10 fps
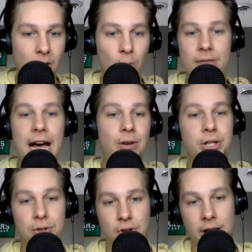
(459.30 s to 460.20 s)
without
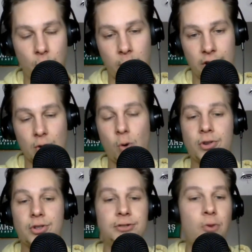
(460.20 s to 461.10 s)
Nils Lundkvist.
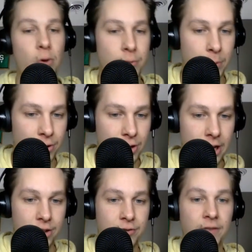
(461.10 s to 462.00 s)
Corsi 4
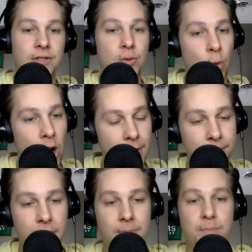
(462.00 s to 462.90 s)
percentage,
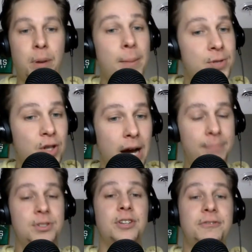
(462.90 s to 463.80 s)
51. It bumps
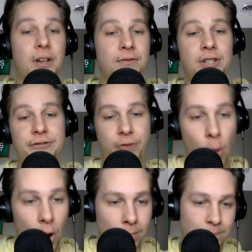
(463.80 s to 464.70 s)
up to
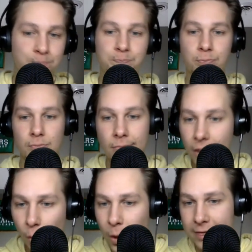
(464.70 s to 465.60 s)
54
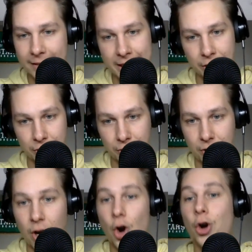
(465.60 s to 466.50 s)
with Nils.
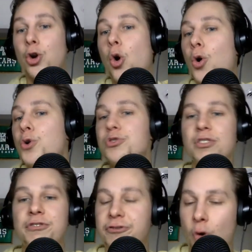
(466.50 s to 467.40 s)
Goals
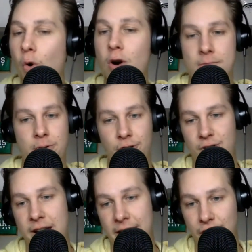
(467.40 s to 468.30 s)
4
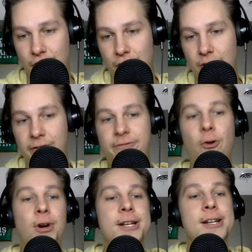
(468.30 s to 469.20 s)
percentage,
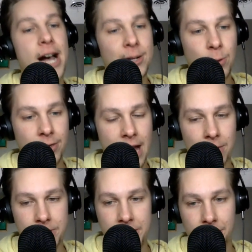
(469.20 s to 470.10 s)
49
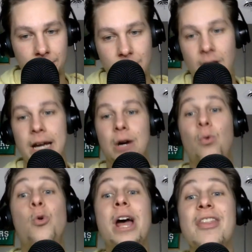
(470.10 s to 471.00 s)
without Nils,
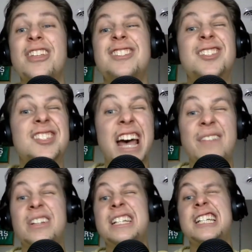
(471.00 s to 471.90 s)
with
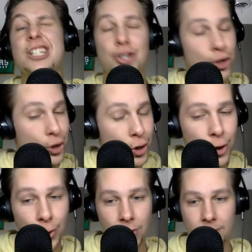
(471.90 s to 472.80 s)

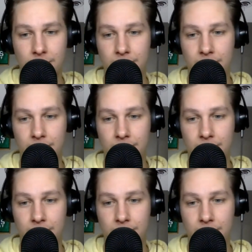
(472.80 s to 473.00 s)
72.